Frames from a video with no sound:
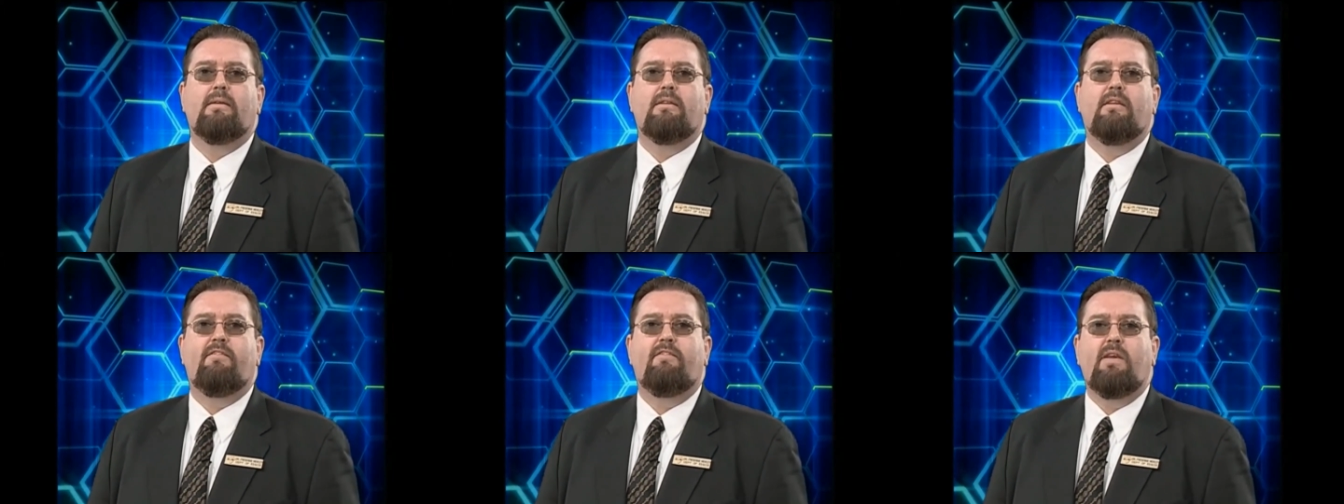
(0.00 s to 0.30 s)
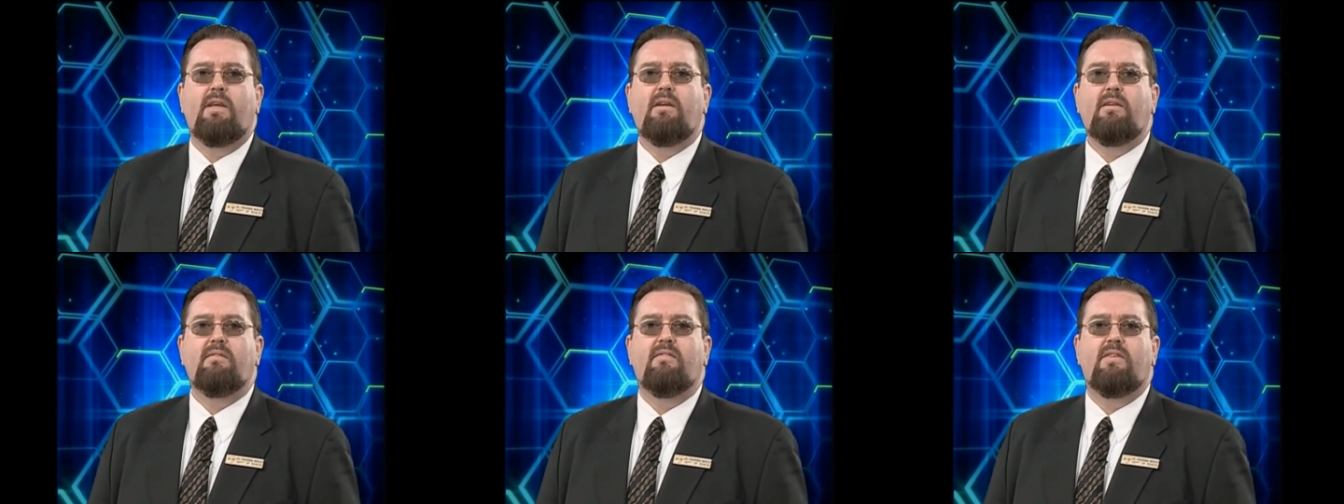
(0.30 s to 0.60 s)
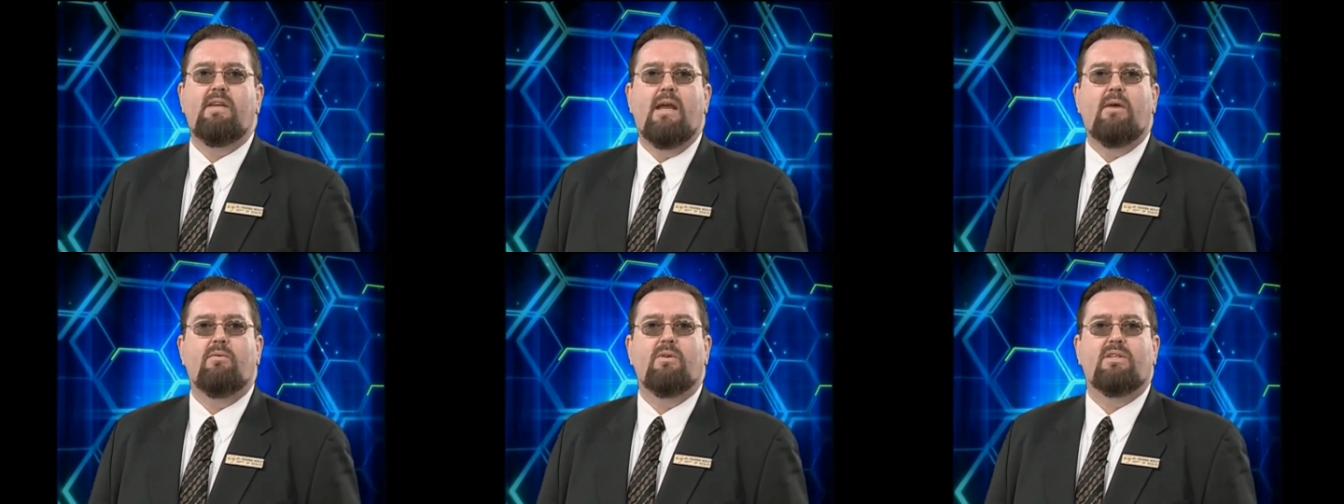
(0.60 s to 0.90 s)
The field of
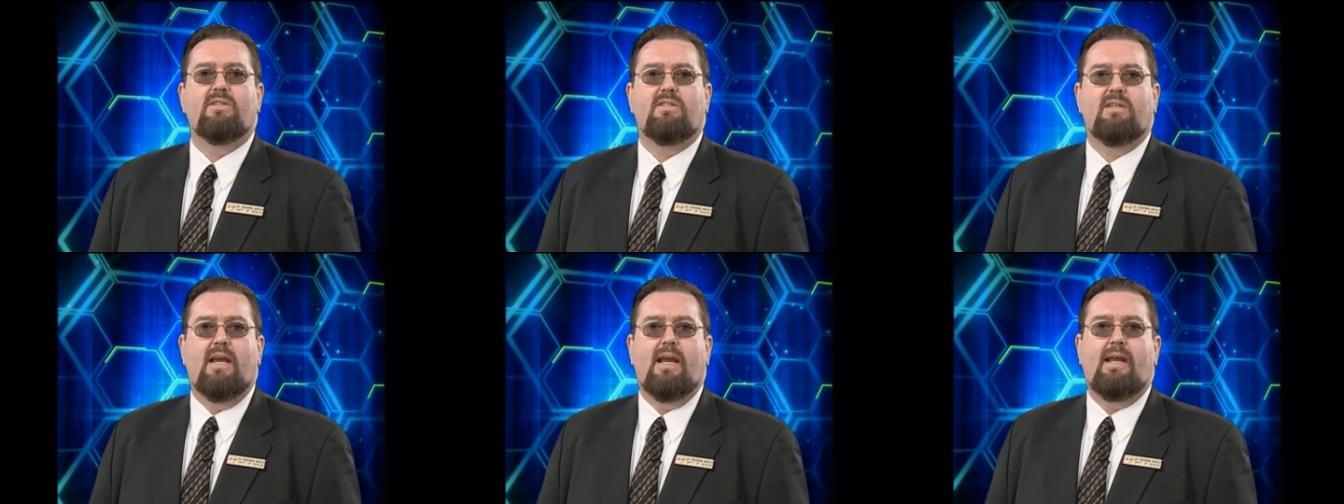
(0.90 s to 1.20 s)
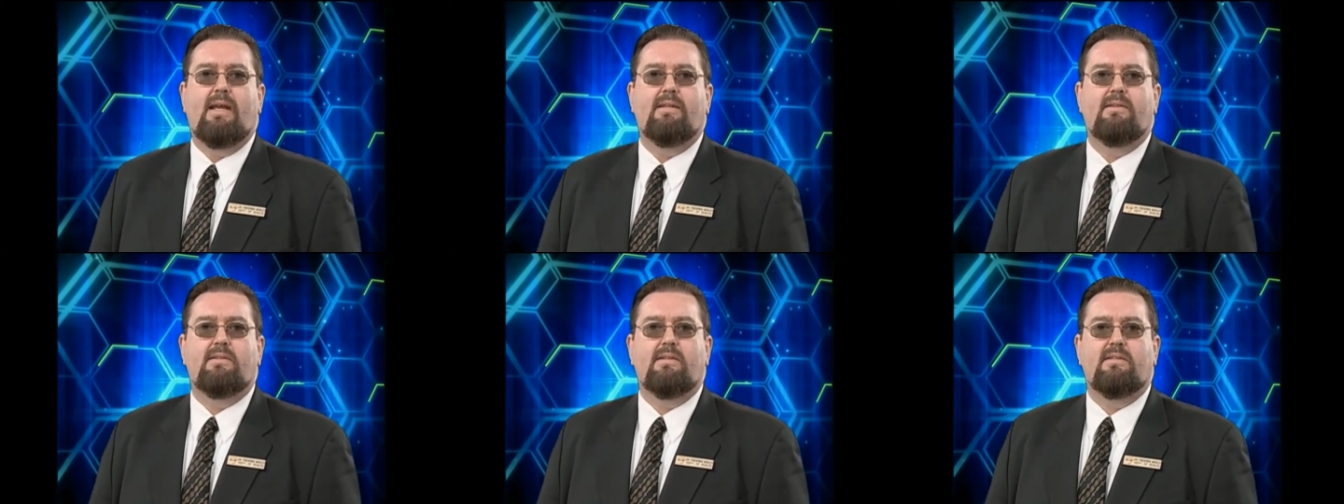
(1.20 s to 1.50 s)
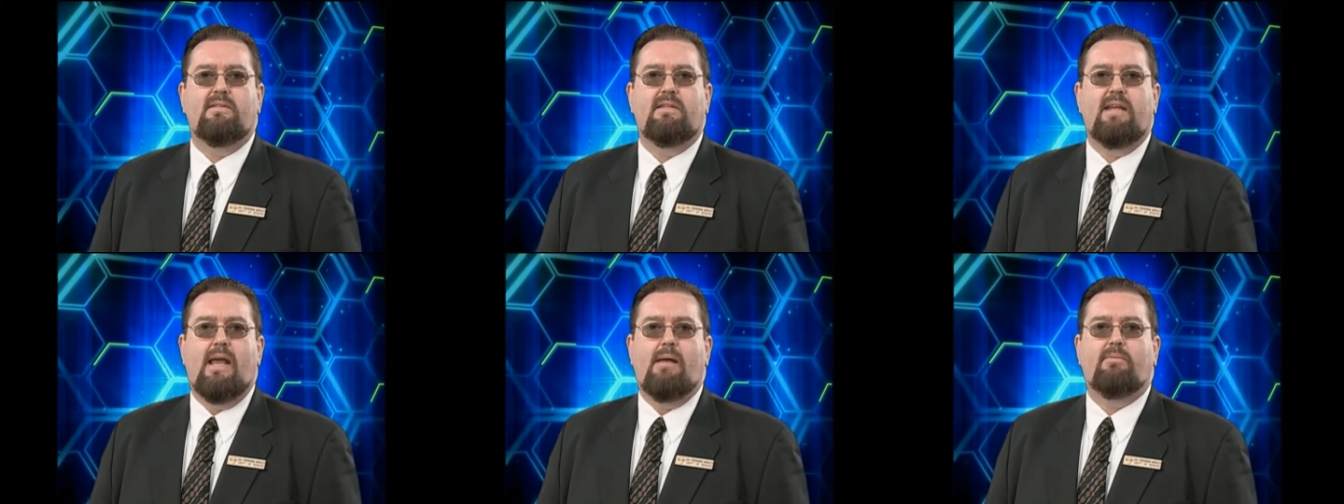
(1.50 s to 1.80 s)
network science
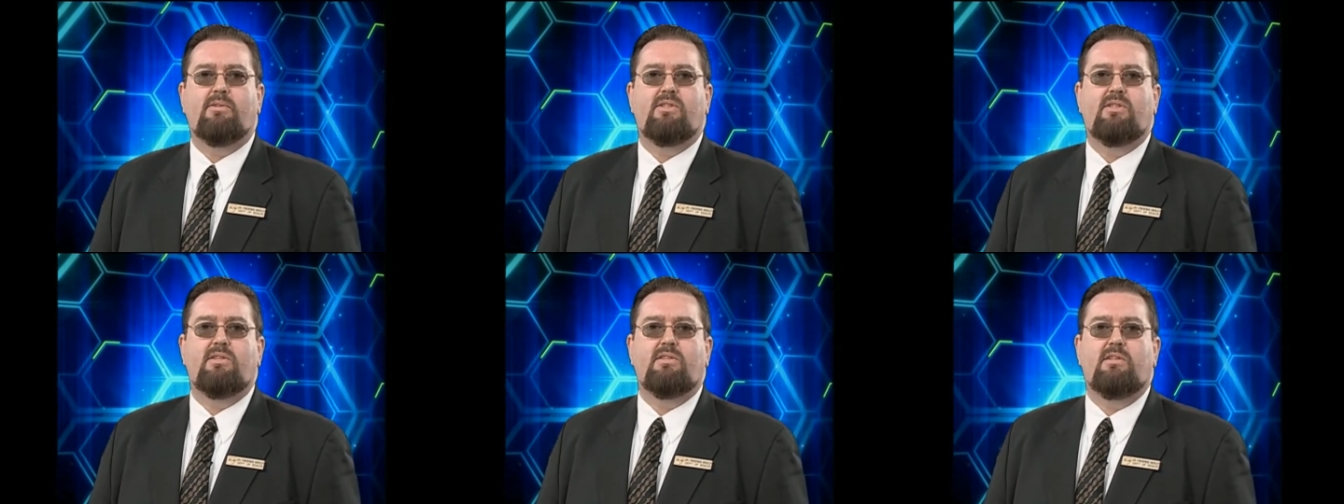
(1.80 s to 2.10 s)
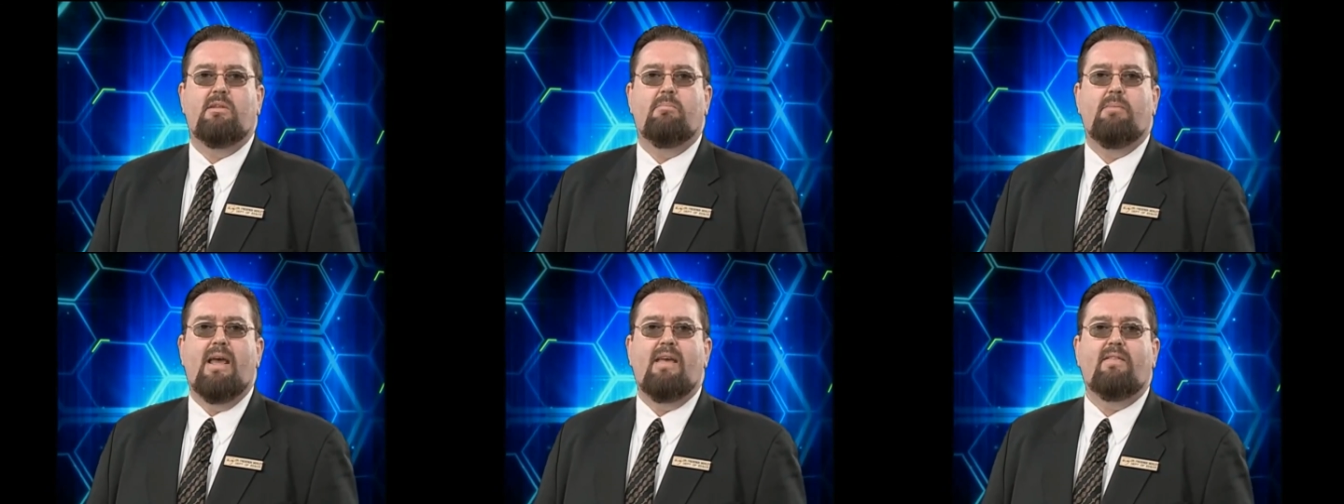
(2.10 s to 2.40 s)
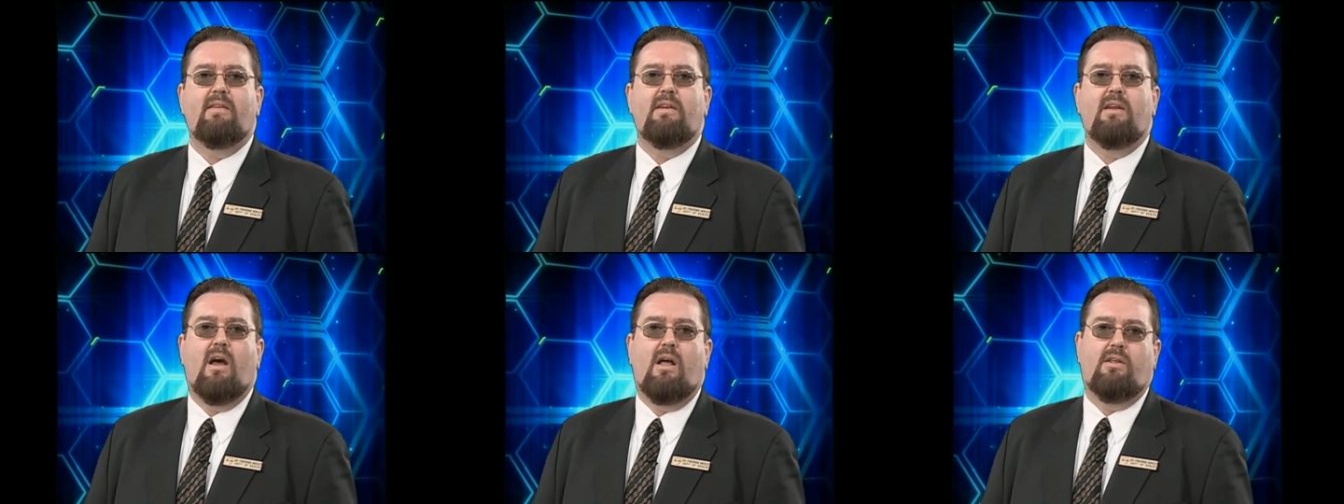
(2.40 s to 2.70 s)
establishes the
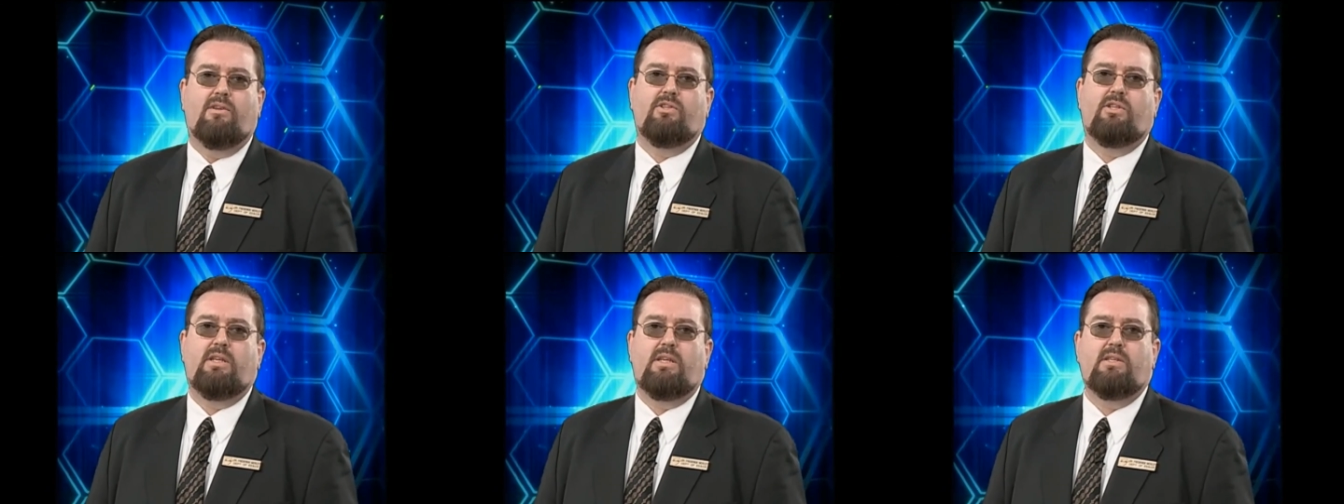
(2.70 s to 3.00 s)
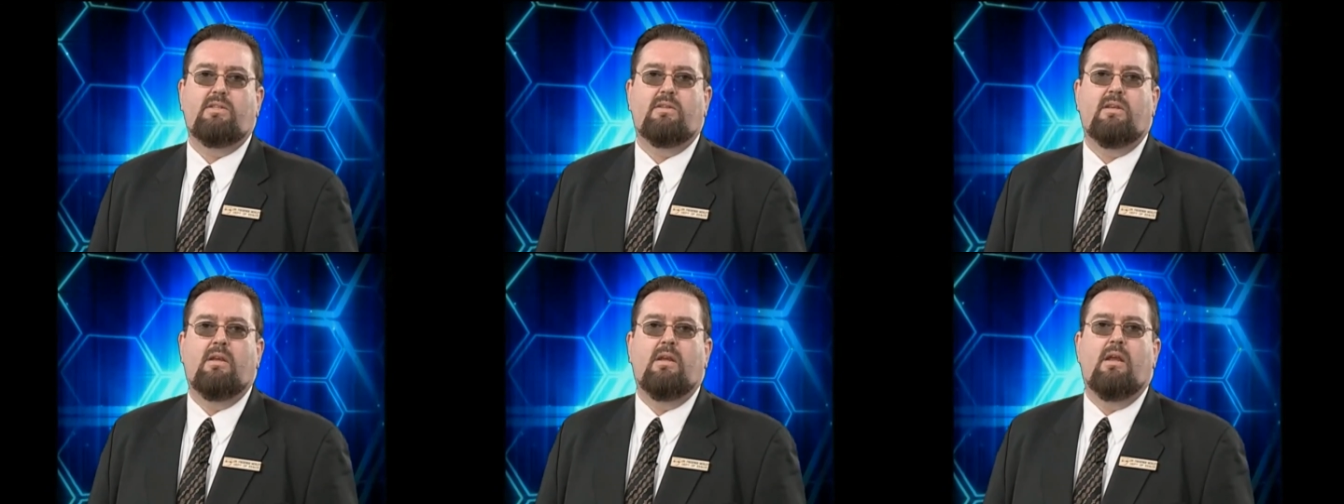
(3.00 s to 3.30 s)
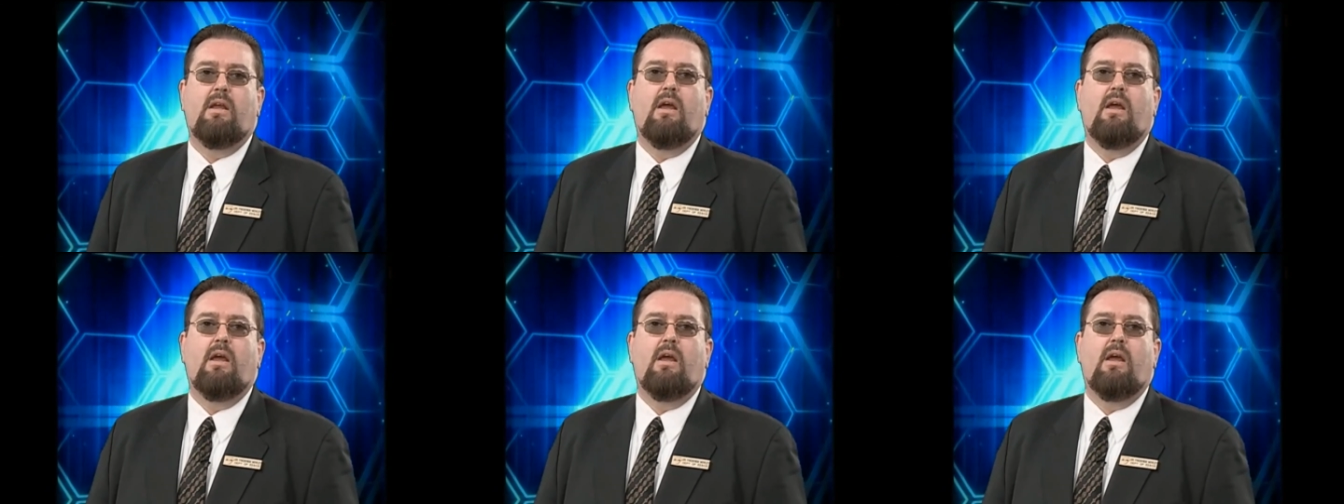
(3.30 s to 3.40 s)
methodologies